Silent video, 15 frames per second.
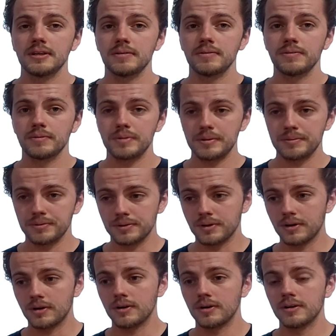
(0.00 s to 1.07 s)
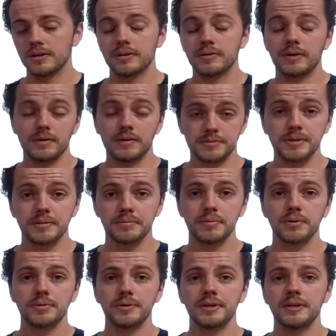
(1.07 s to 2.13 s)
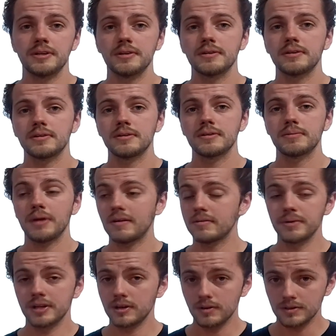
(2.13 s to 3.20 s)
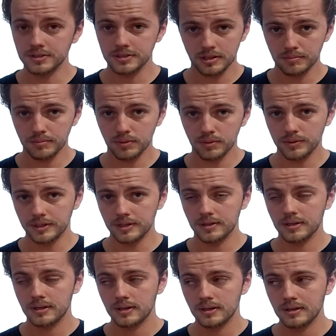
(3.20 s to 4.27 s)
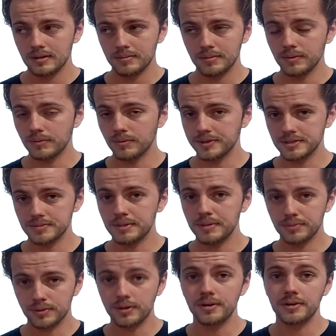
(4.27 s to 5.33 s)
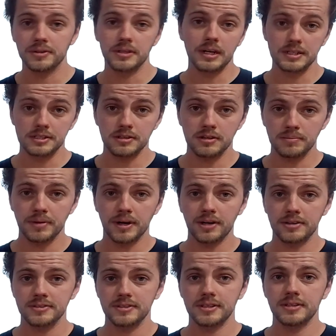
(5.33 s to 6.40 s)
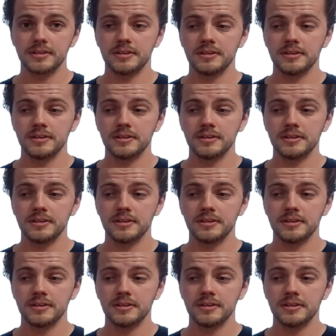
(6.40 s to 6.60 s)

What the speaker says: When people heard I was being bullied, everybody knew I was getting bullied, but once people heard that I started boxing,